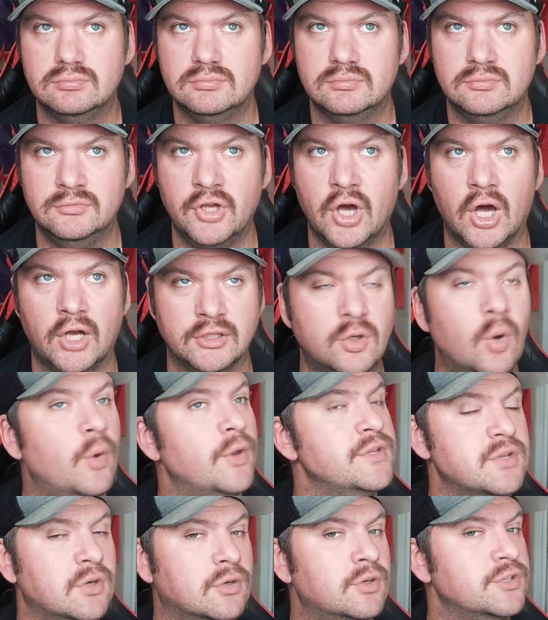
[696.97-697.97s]
not going
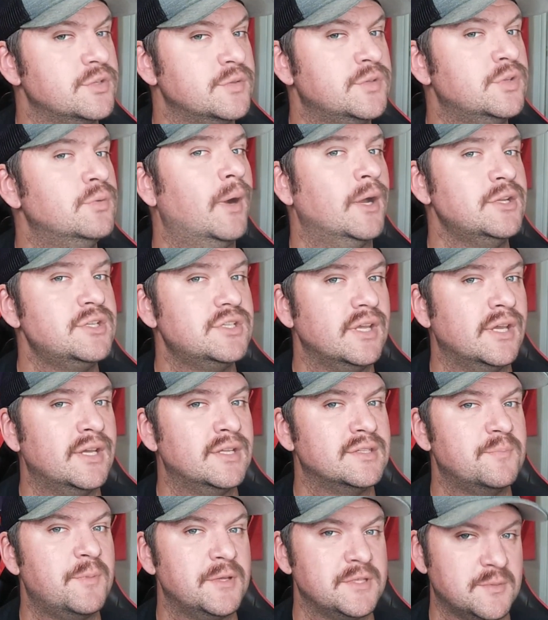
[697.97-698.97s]
to hurt you too much.
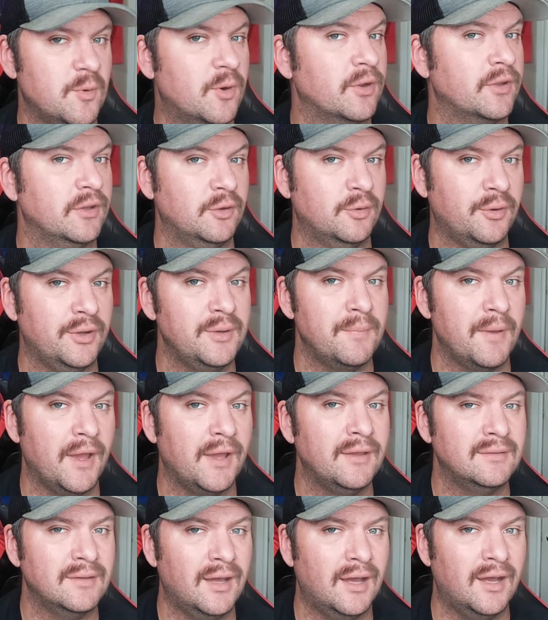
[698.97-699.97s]
It's Pittsburgh and Green
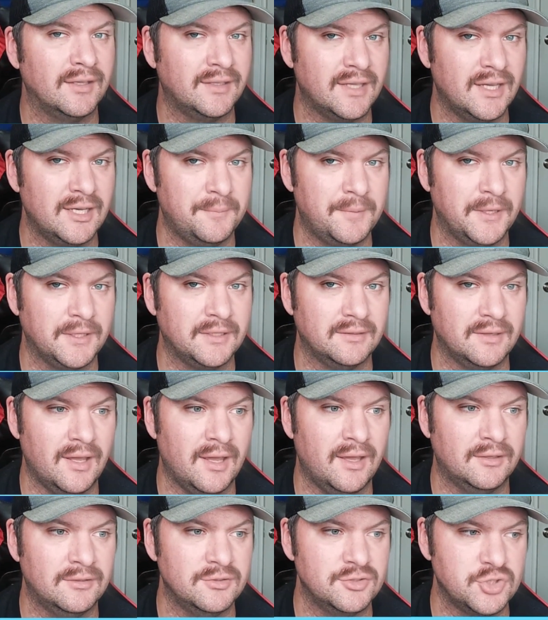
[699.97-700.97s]
Bay, uh, Kenny Pickett
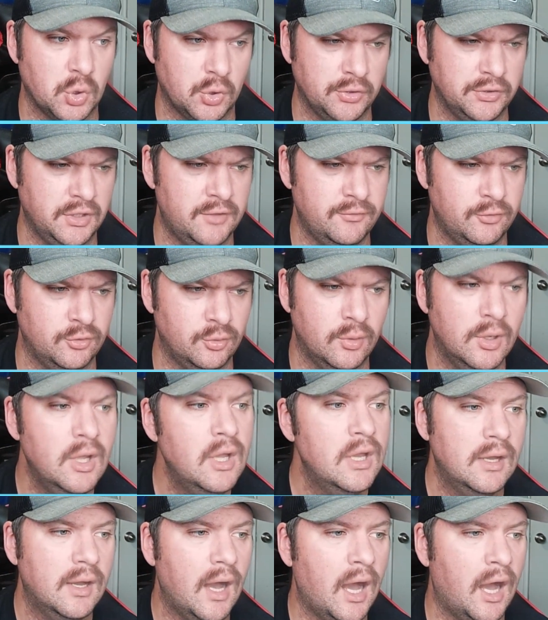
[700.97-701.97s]
and Jordan Love, who
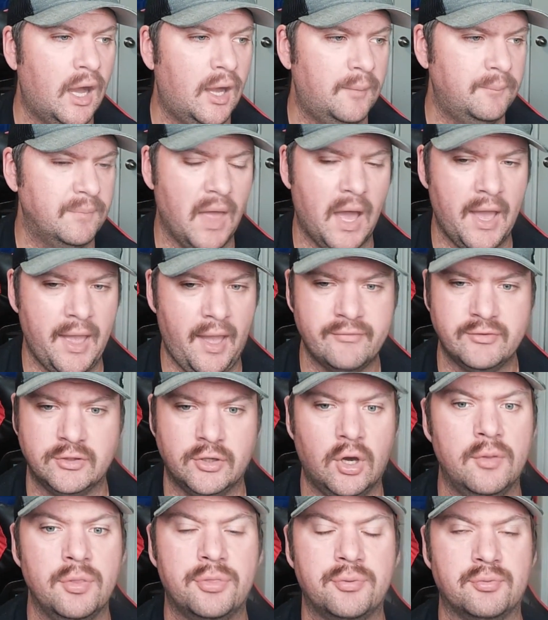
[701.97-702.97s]
um, I haven't
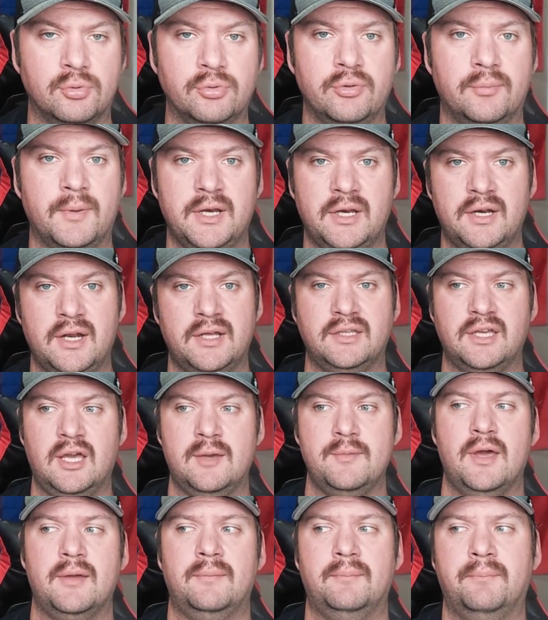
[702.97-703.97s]
gone through the Monday night game
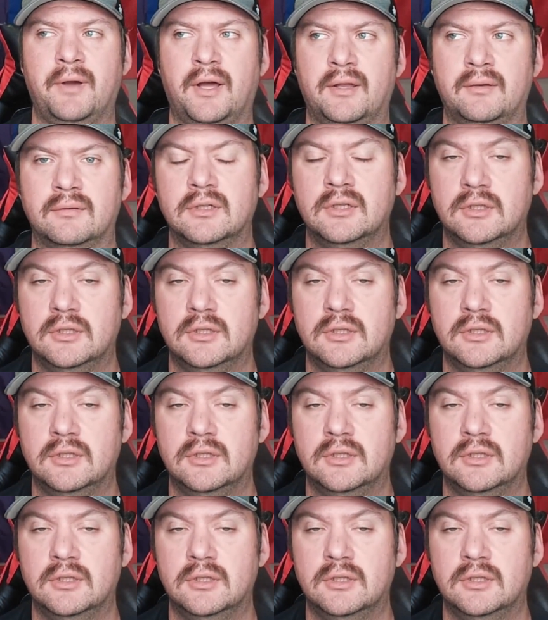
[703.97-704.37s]
yet, but